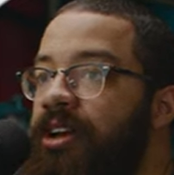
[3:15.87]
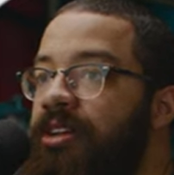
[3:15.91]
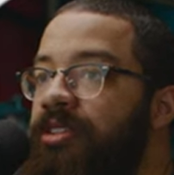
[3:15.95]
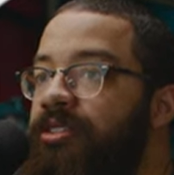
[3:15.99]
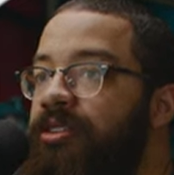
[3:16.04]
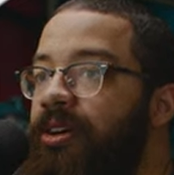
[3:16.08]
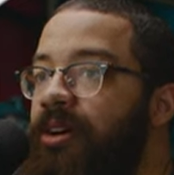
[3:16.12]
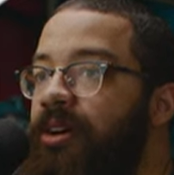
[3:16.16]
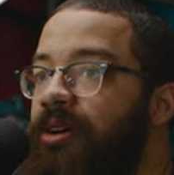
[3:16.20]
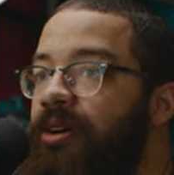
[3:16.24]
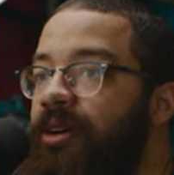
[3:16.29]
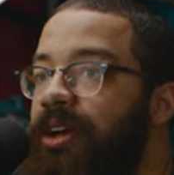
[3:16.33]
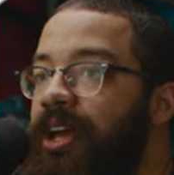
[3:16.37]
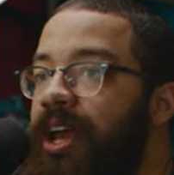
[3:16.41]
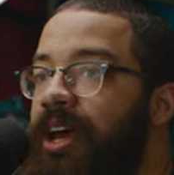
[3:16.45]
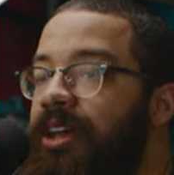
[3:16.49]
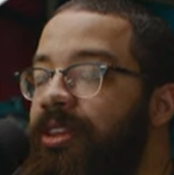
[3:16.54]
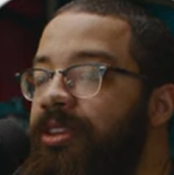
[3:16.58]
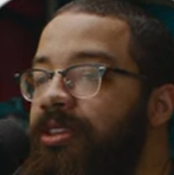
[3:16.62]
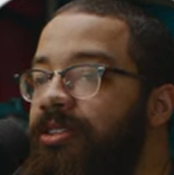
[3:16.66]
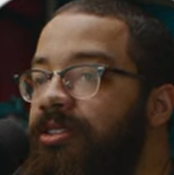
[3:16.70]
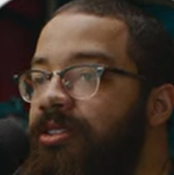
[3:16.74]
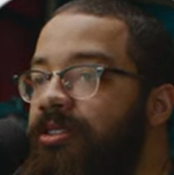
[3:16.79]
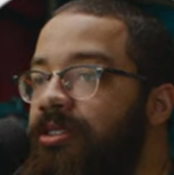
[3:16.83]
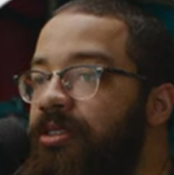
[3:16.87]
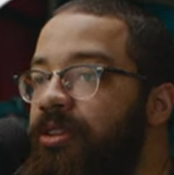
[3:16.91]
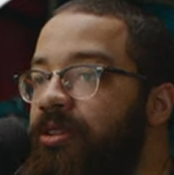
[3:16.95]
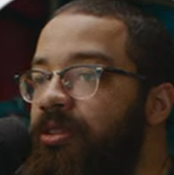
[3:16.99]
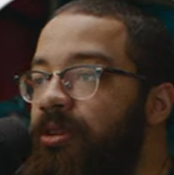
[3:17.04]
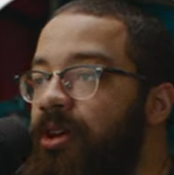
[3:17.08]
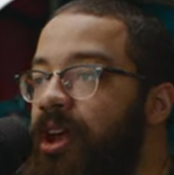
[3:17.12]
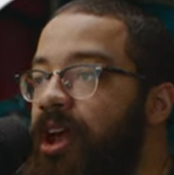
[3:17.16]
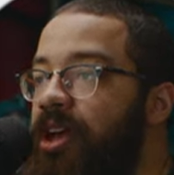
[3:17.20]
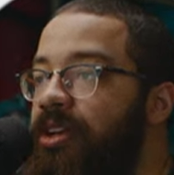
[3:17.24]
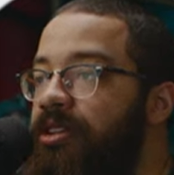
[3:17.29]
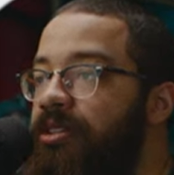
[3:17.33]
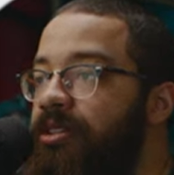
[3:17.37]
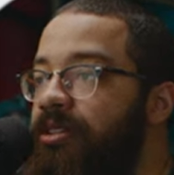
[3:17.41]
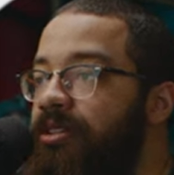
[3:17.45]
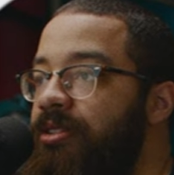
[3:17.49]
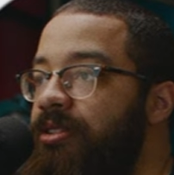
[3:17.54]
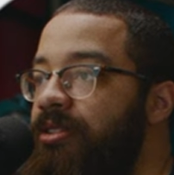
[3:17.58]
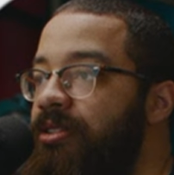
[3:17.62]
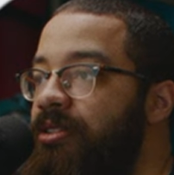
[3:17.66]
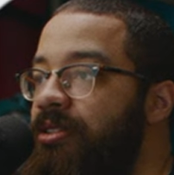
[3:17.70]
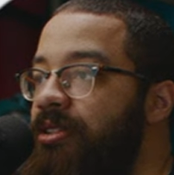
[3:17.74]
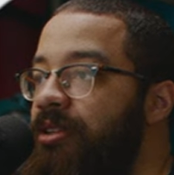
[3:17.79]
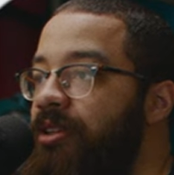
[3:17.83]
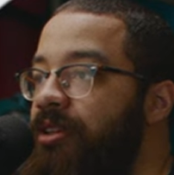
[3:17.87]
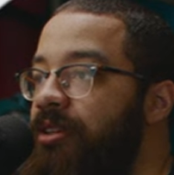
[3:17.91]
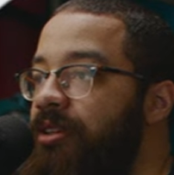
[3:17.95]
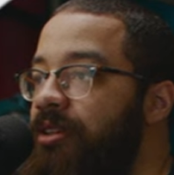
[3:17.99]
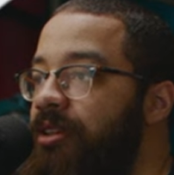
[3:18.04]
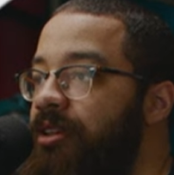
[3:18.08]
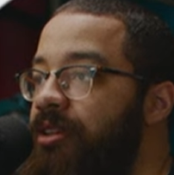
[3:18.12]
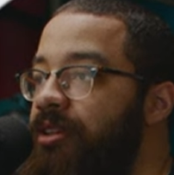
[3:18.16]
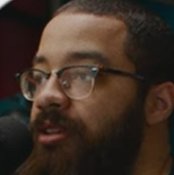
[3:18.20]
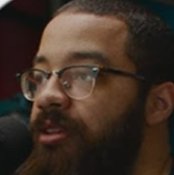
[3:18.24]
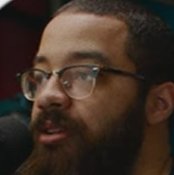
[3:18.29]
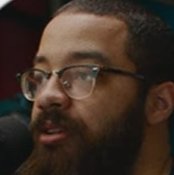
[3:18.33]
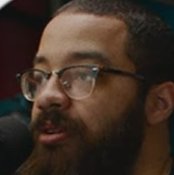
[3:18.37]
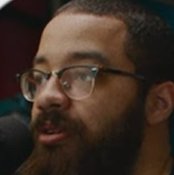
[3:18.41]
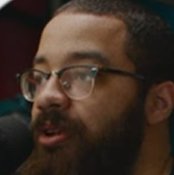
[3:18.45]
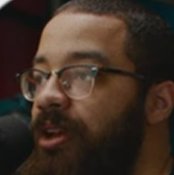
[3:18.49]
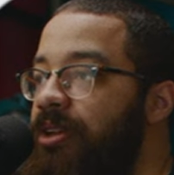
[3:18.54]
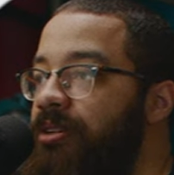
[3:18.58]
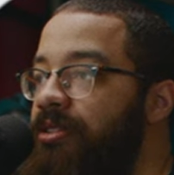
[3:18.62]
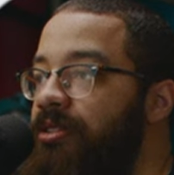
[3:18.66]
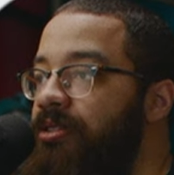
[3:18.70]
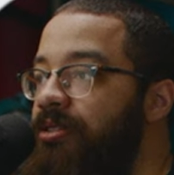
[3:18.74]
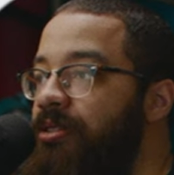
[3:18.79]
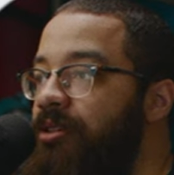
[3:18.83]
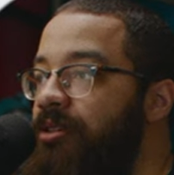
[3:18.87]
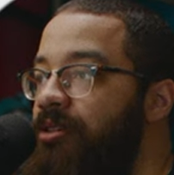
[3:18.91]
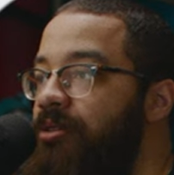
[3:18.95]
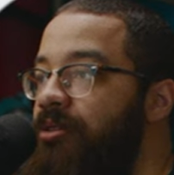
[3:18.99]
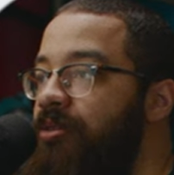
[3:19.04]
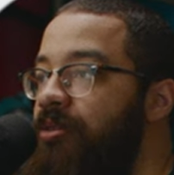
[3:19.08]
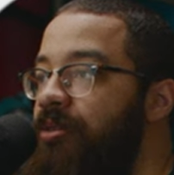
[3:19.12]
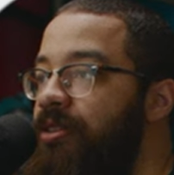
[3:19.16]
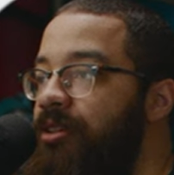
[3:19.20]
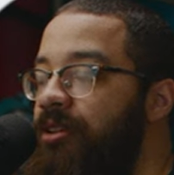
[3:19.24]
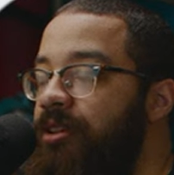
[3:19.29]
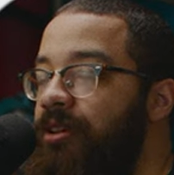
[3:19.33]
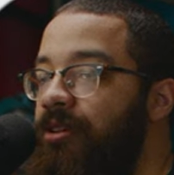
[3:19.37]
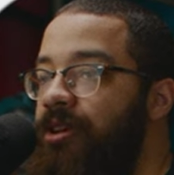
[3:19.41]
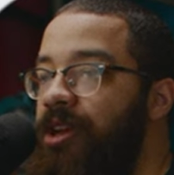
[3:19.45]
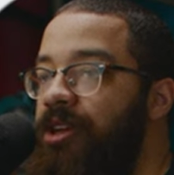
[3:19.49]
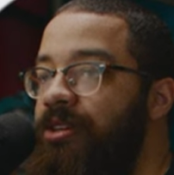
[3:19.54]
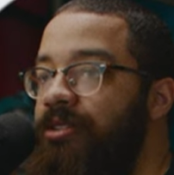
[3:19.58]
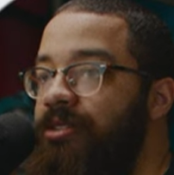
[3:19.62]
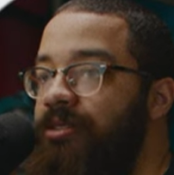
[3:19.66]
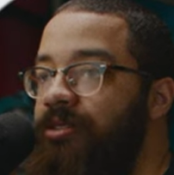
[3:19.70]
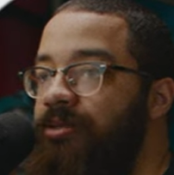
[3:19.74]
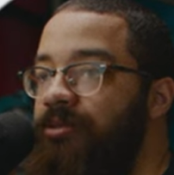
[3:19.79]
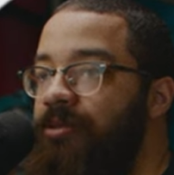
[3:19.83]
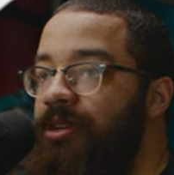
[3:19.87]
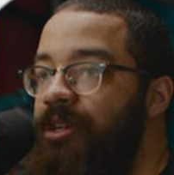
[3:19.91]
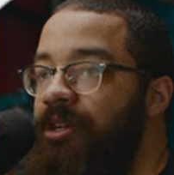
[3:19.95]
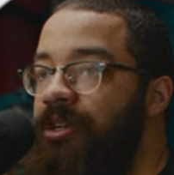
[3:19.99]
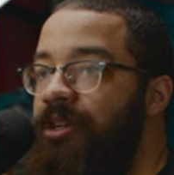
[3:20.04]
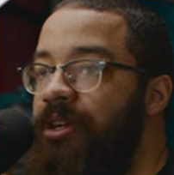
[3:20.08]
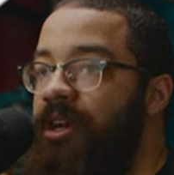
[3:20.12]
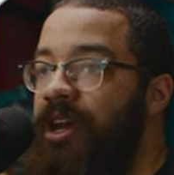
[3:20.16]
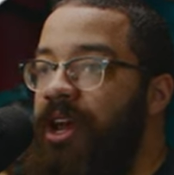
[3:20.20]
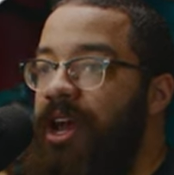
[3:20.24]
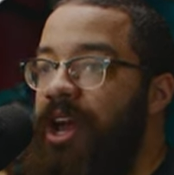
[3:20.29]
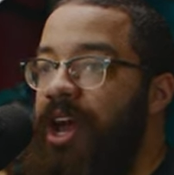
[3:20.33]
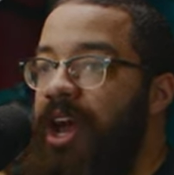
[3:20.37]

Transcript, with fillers: So again, this is the locations, then location two and location three,